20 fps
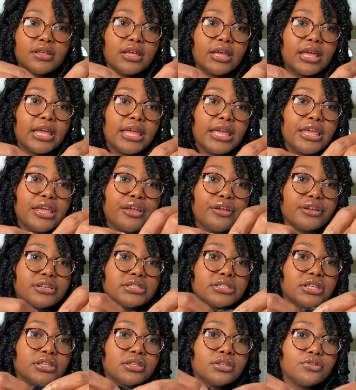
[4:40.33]
and here's
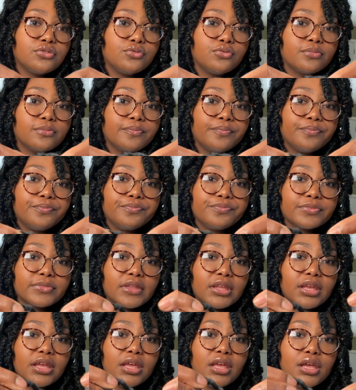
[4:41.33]
the loop.
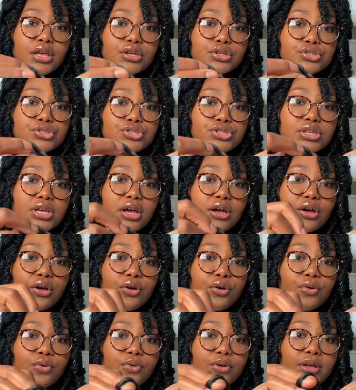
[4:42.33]

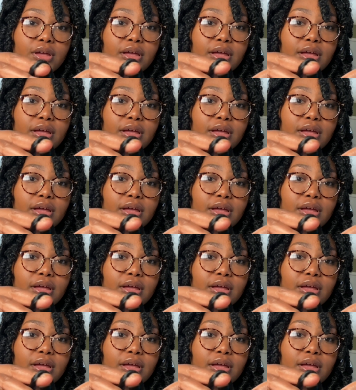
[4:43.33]
So